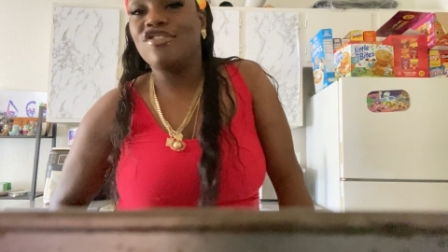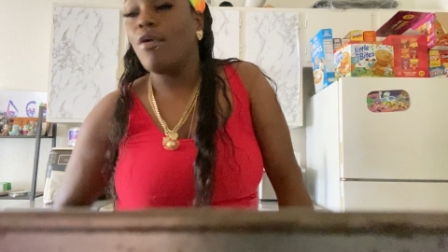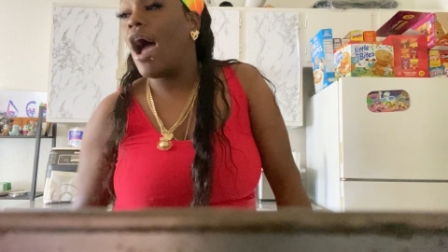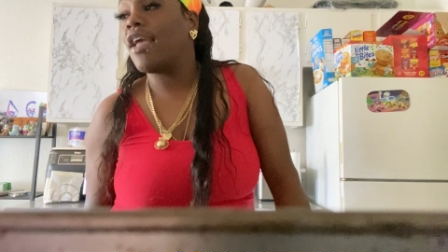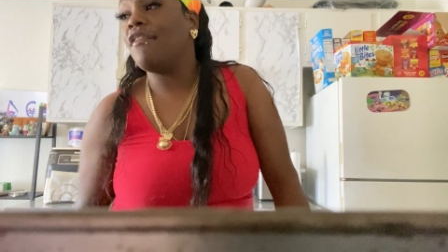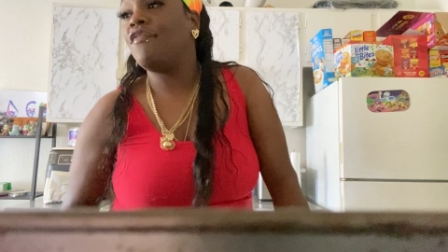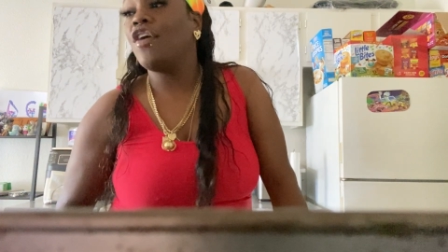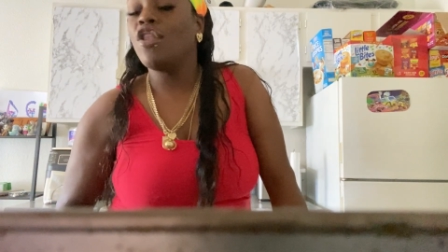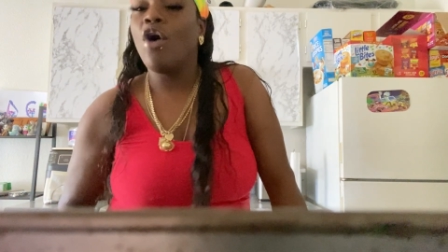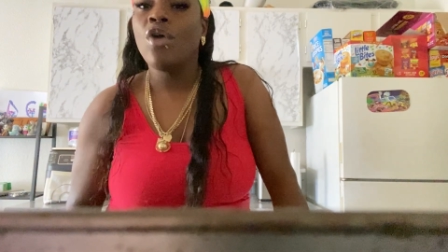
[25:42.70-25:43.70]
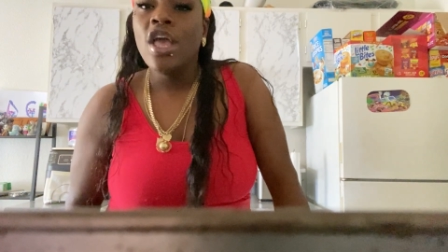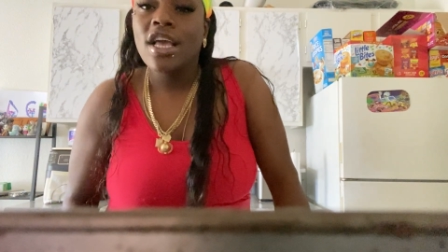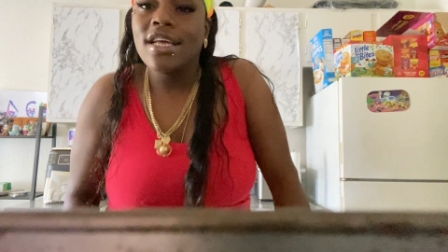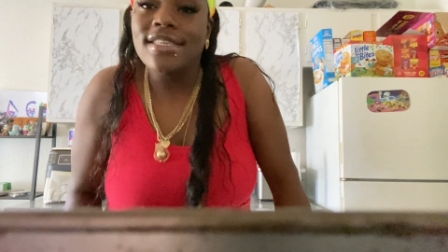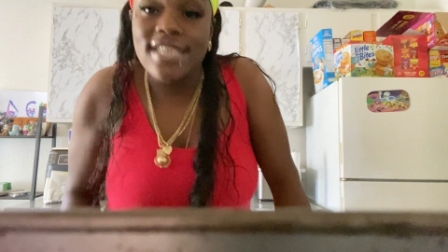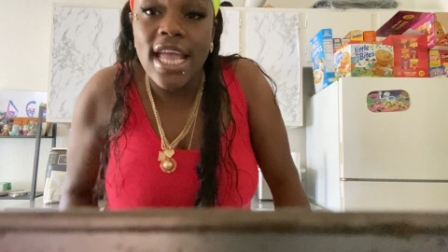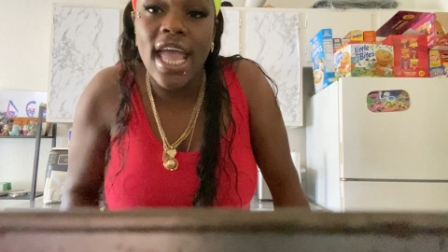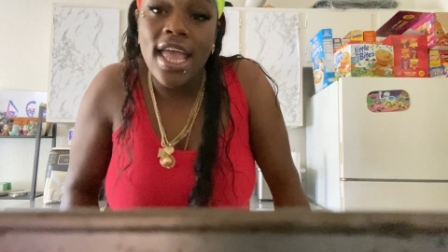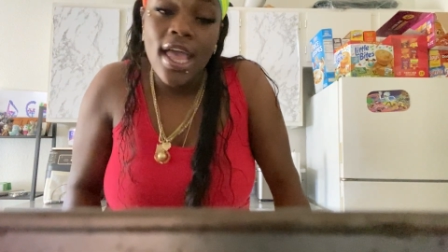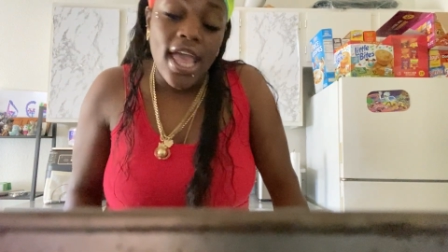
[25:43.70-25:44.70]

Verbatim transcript: so I can feel content